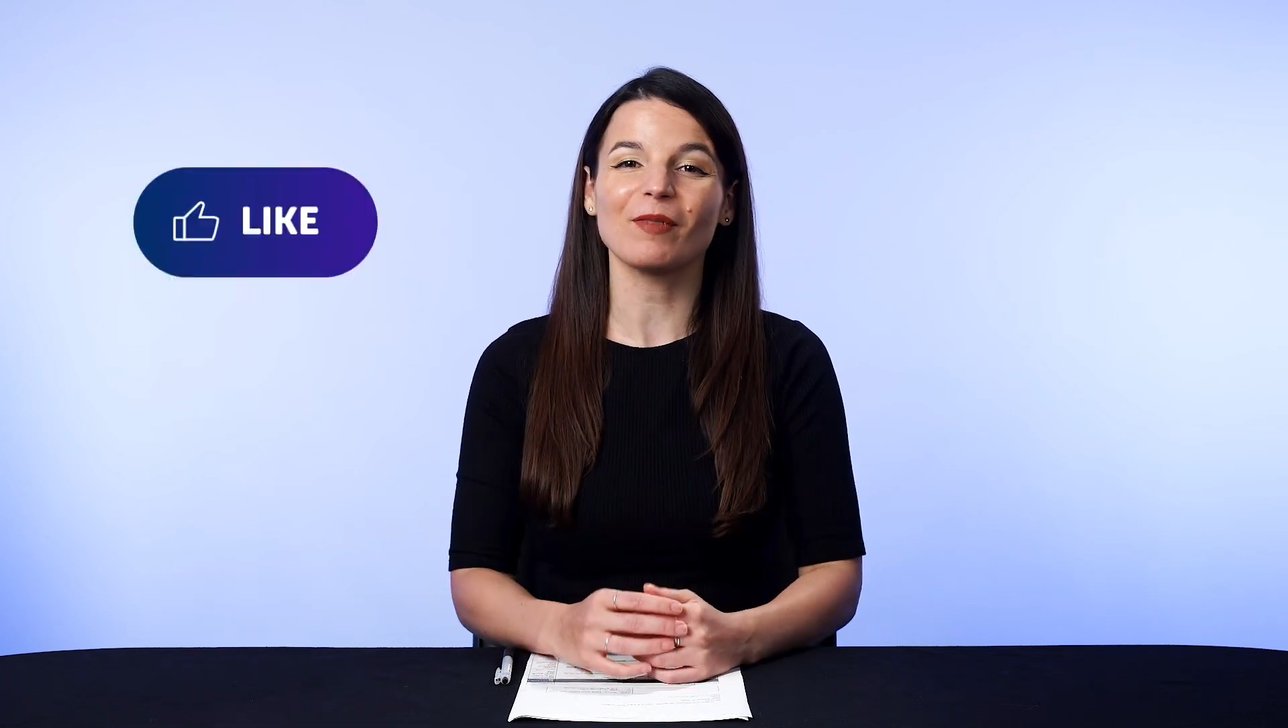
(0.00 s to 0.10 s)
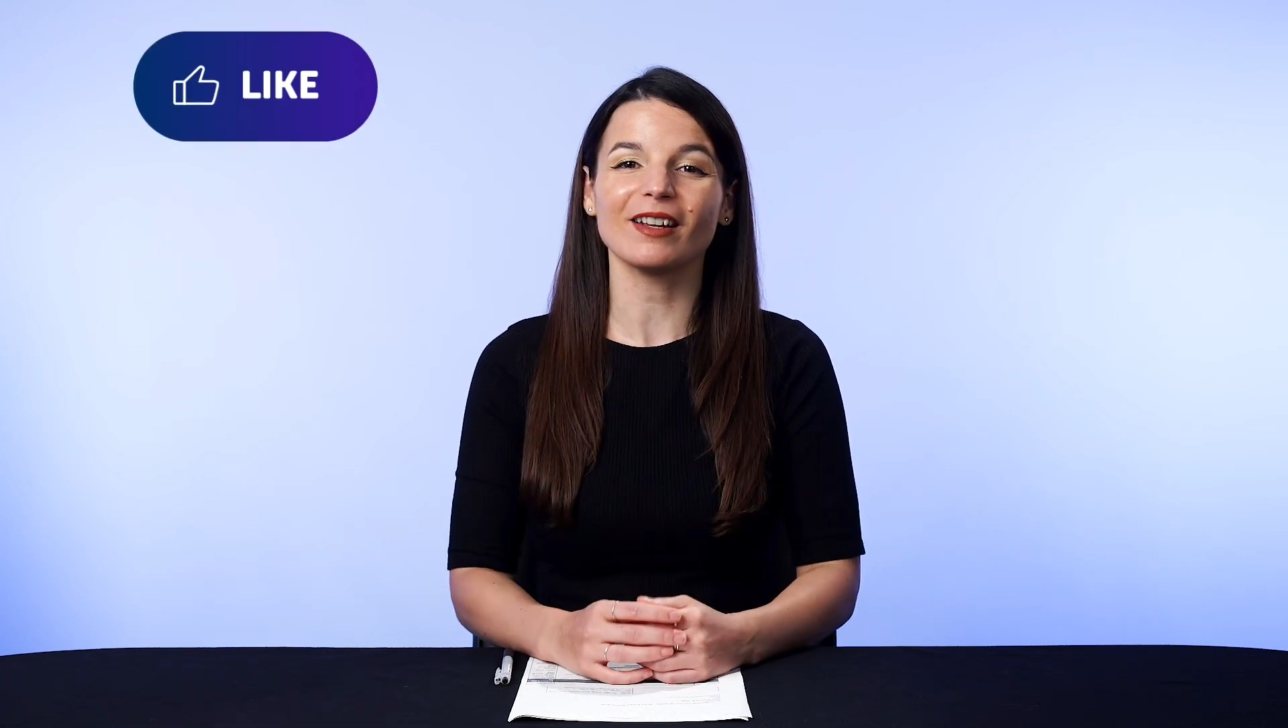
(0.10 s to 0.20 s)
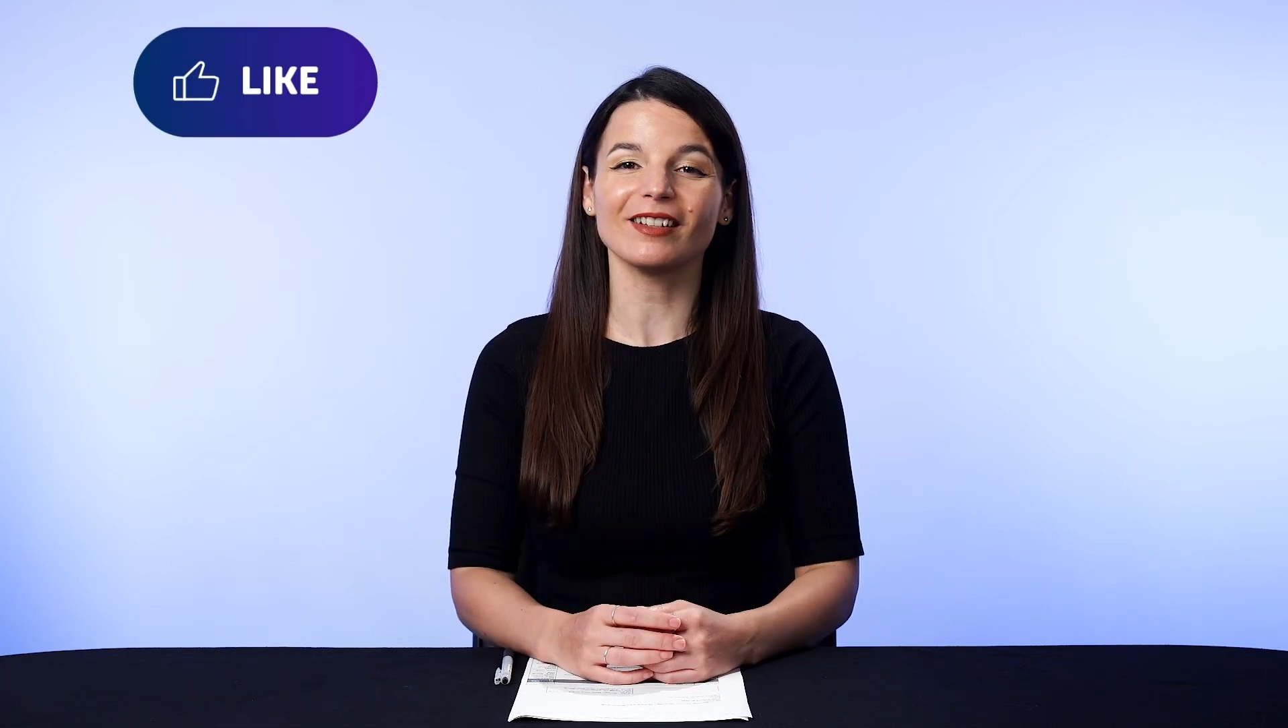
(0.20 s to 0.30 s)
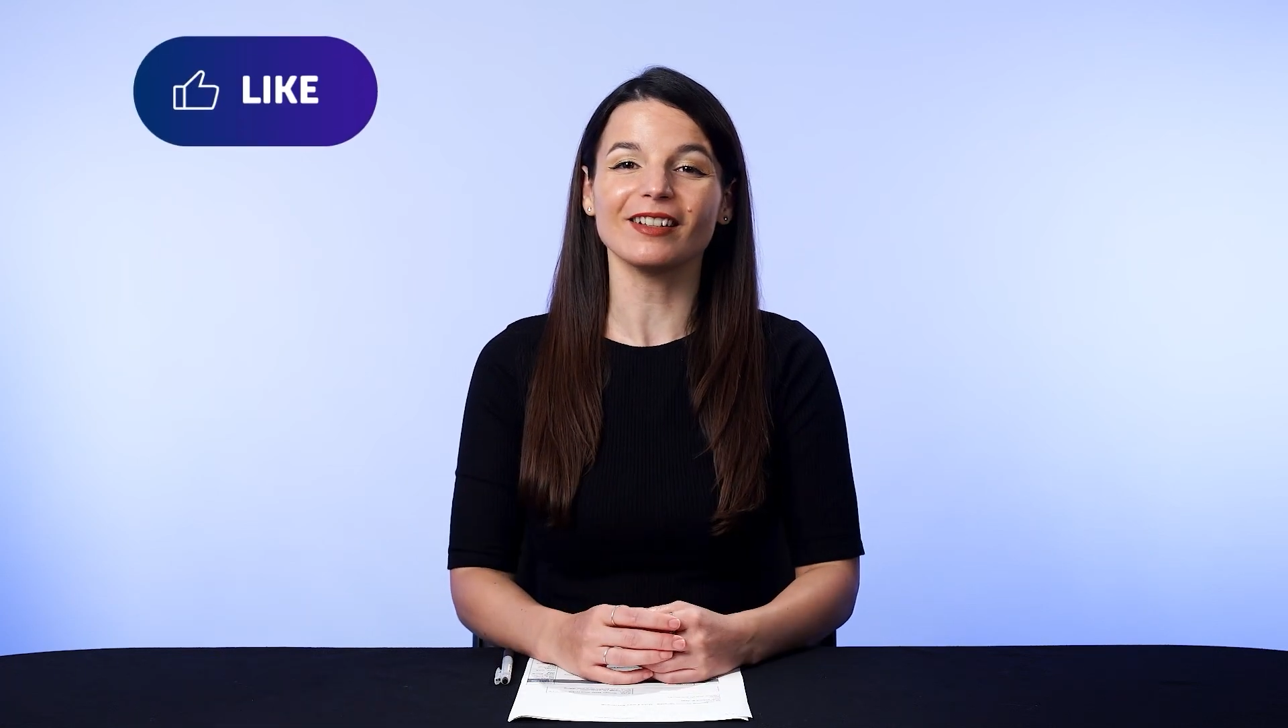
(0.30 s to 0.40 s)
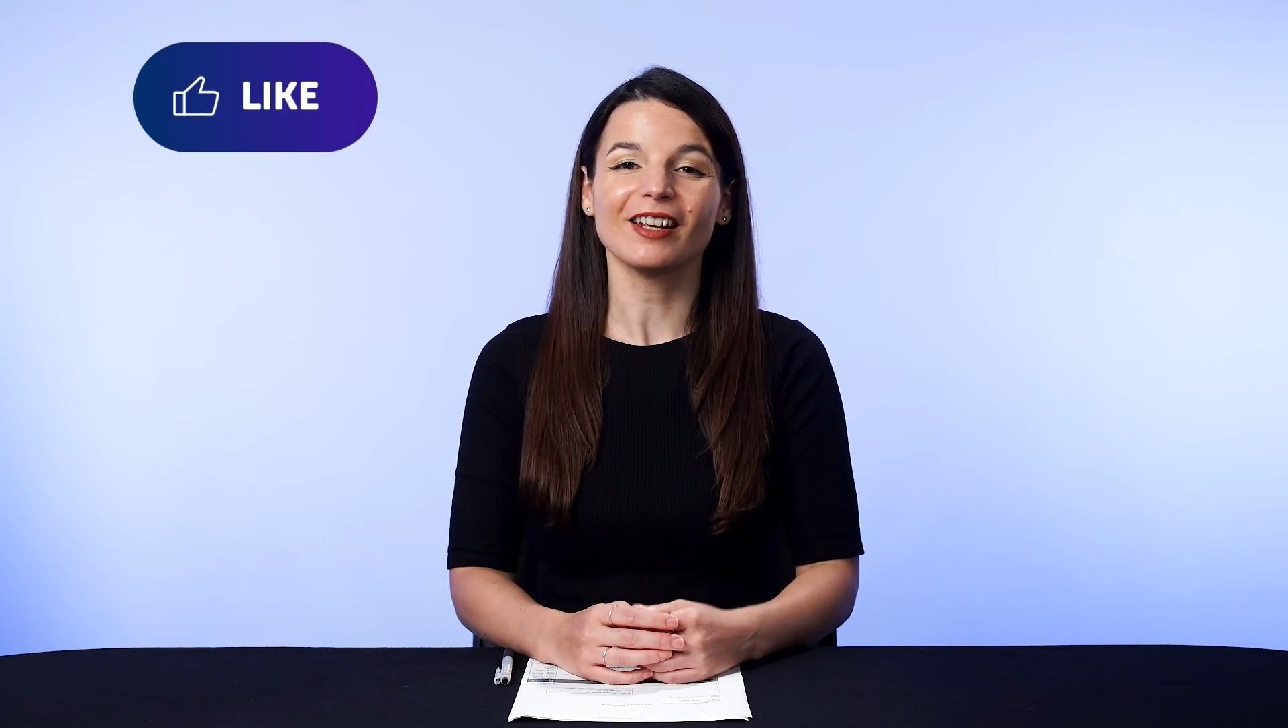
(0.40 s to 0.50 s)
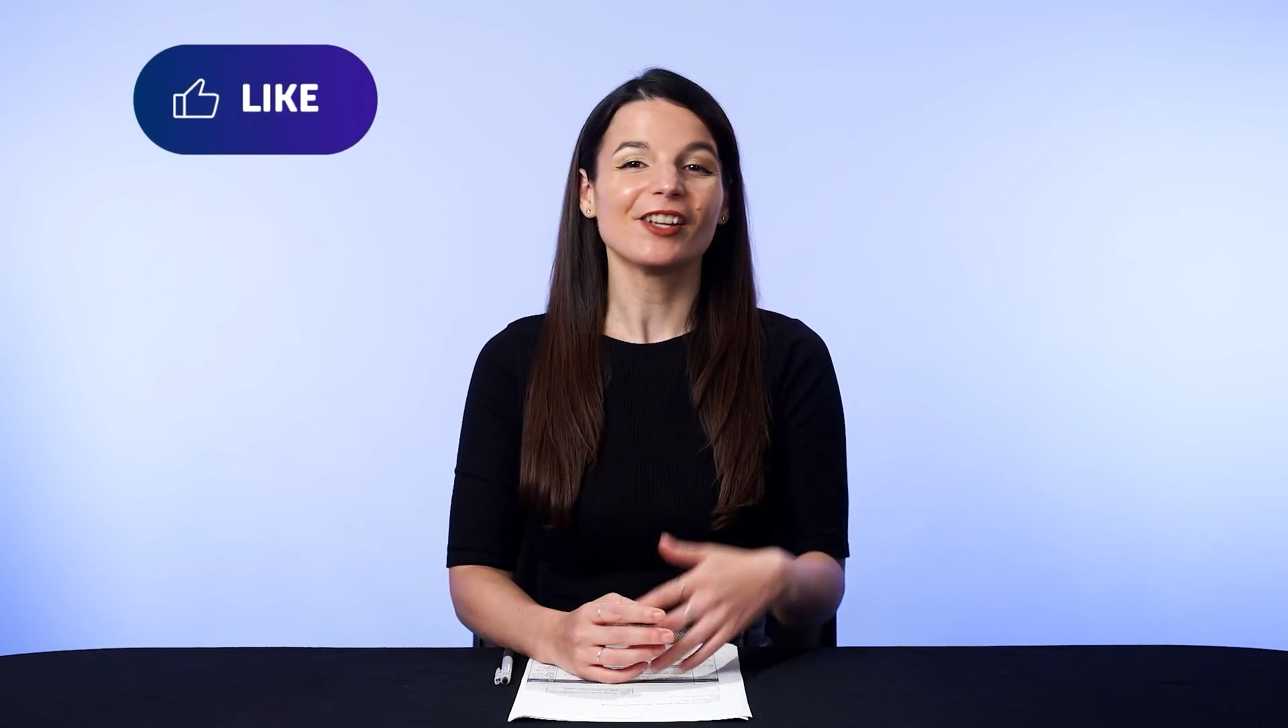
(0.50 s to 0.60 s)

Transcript: button,